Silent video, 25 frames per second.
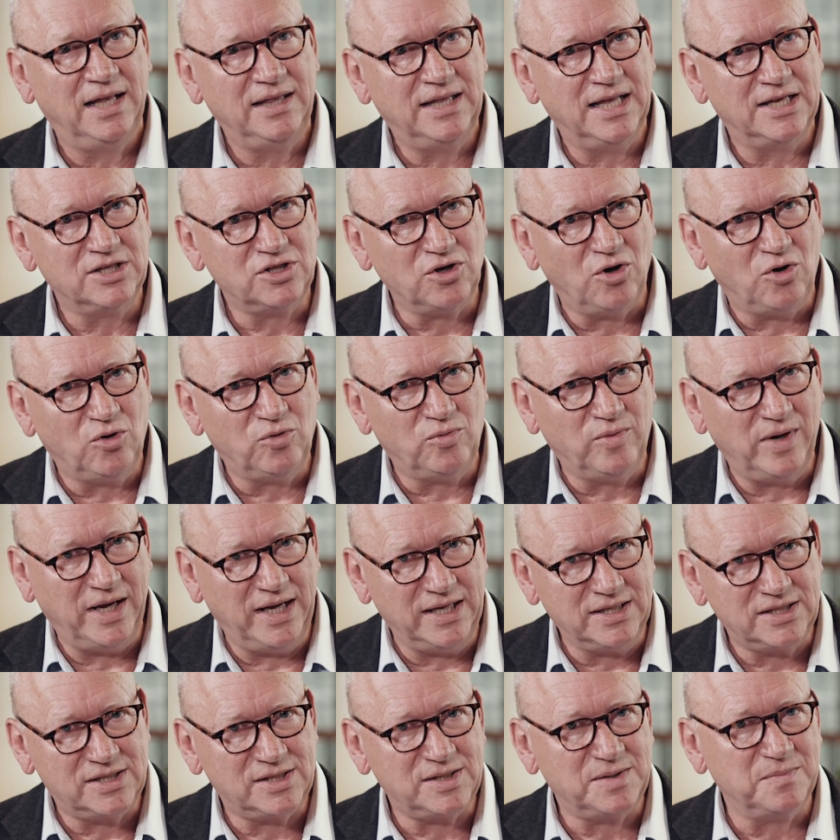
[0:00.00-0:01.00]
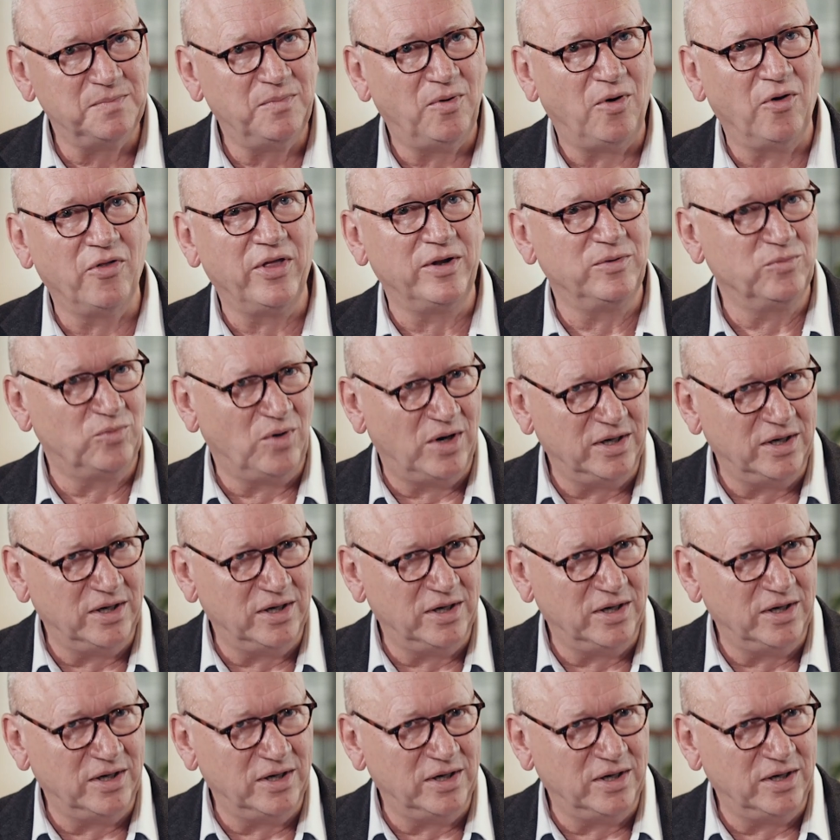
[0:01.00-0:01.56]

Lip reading: there's always more than